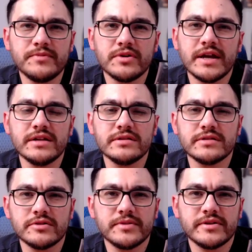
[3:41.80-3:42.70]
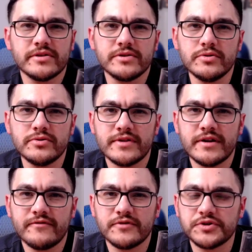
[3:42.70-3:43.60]
you're getting a little bit of the youth there
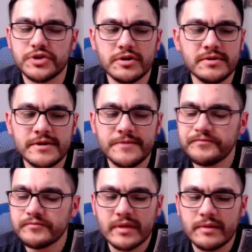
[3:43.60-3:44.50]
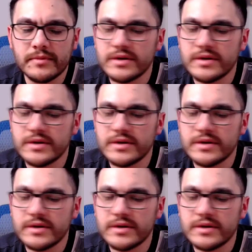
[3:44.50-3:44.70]
for sure, but